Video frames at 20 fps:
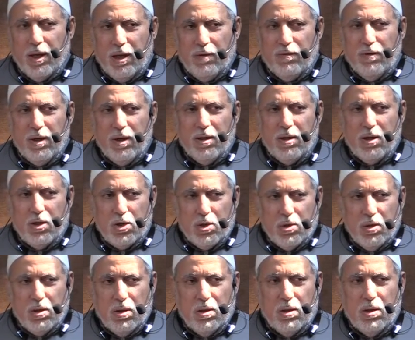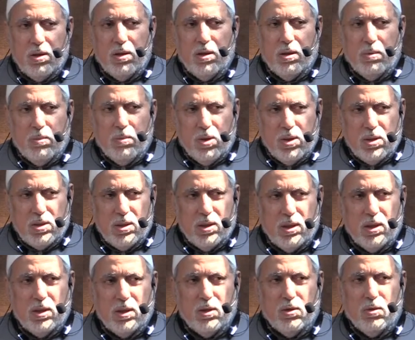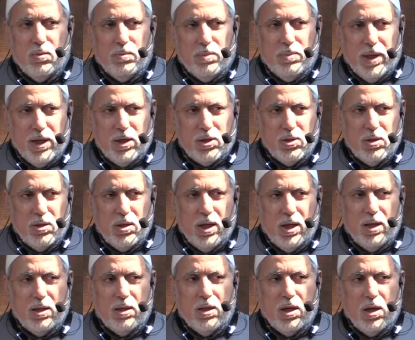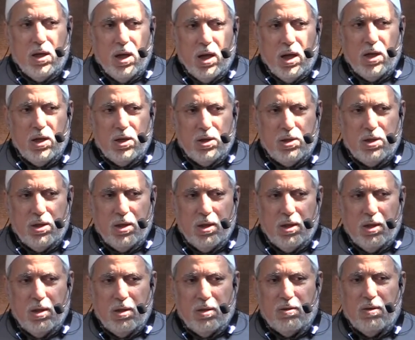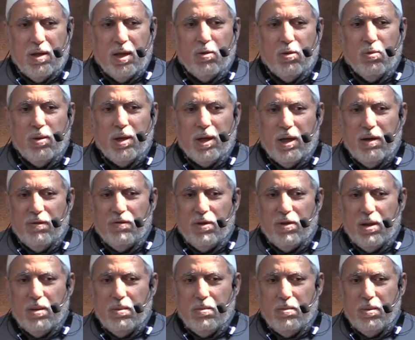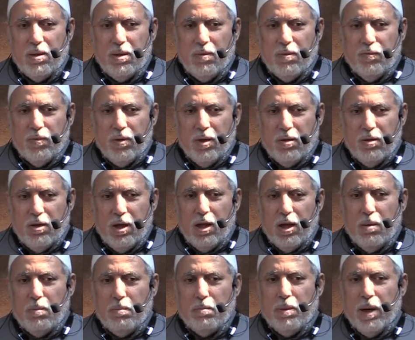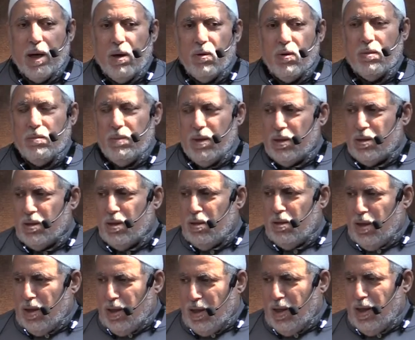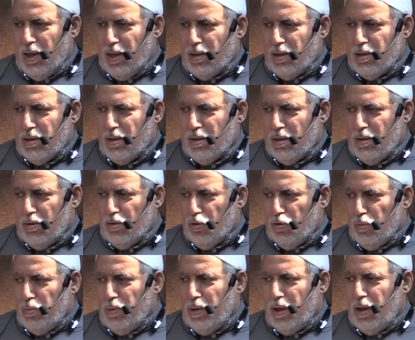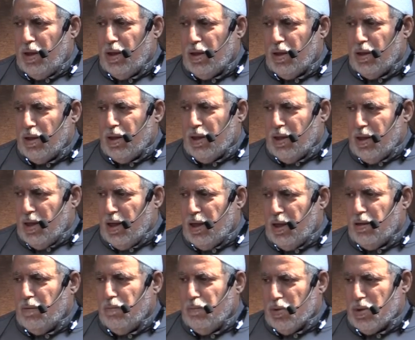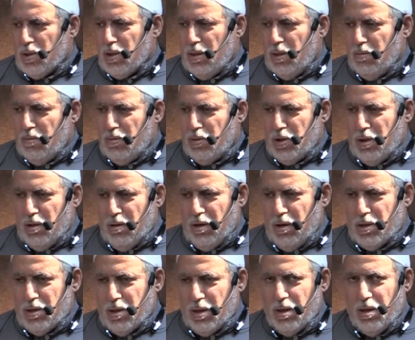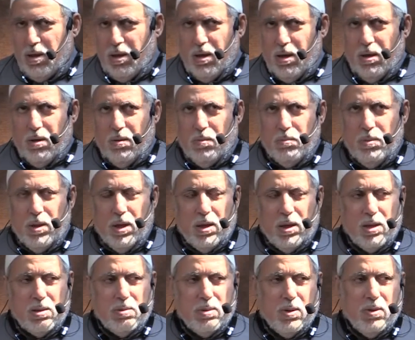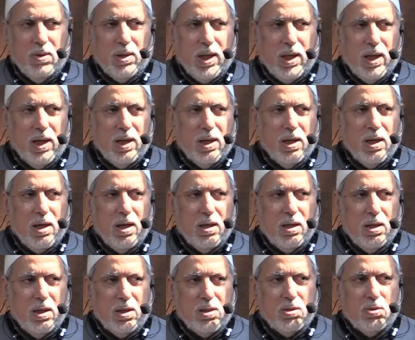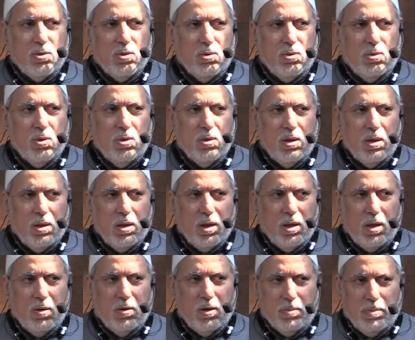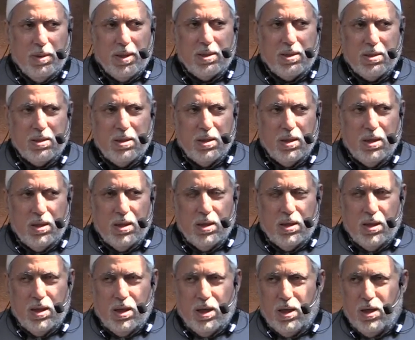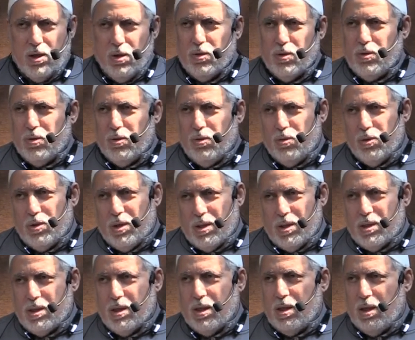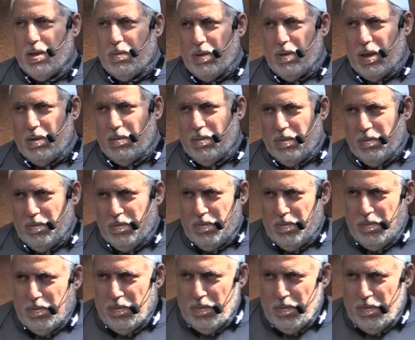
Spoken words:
giving the children the mercy, the compassion, and the knowledge that will give them the empowerment they need to be the great Muslim generation. May Allah subhanahu wa ta'ala guide us to do our best and not to do just the minimum.